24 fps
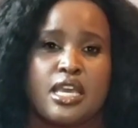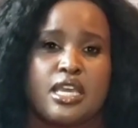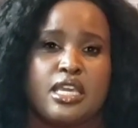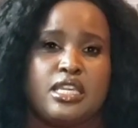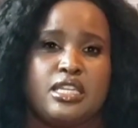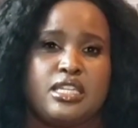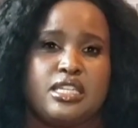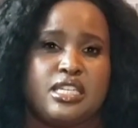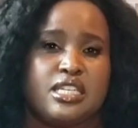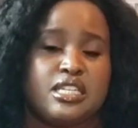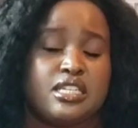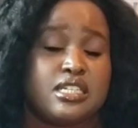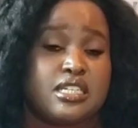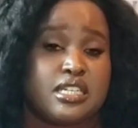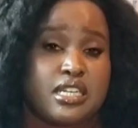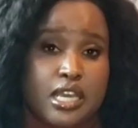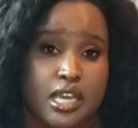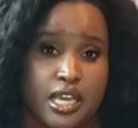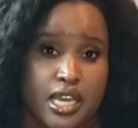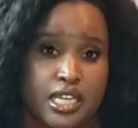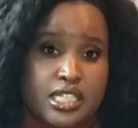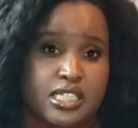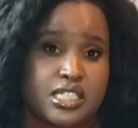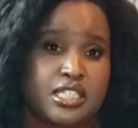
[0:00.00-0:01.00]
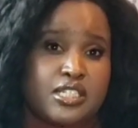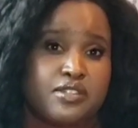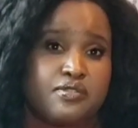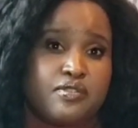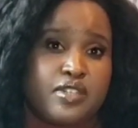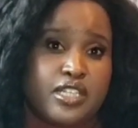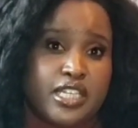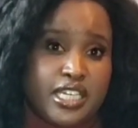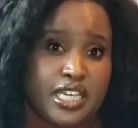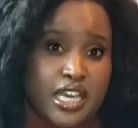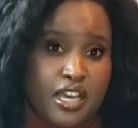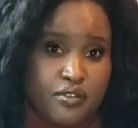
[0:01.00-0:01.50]
It did
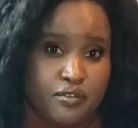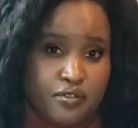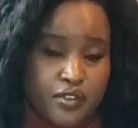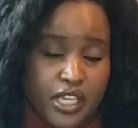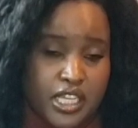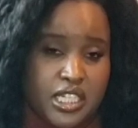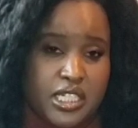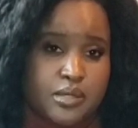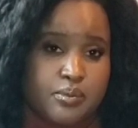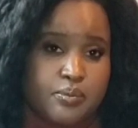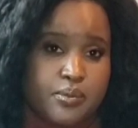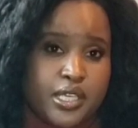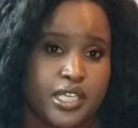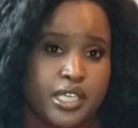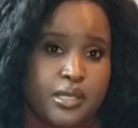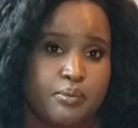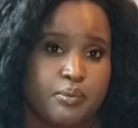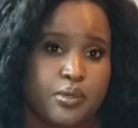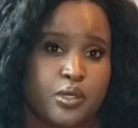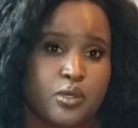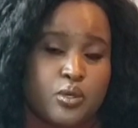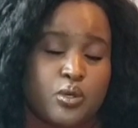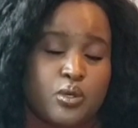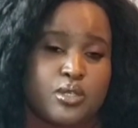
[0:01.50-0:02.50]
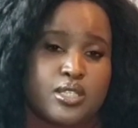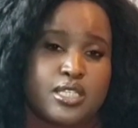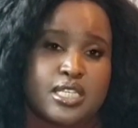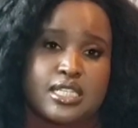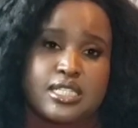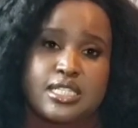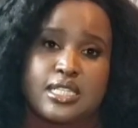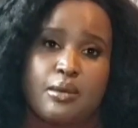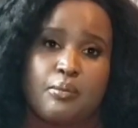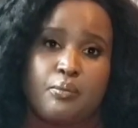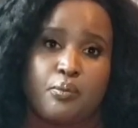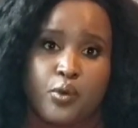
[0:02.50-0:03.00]
negatively affect me, because
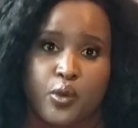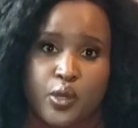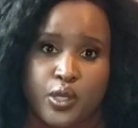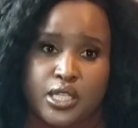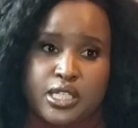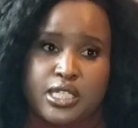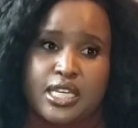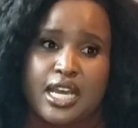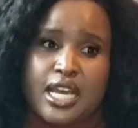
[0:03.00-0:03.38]
at some point,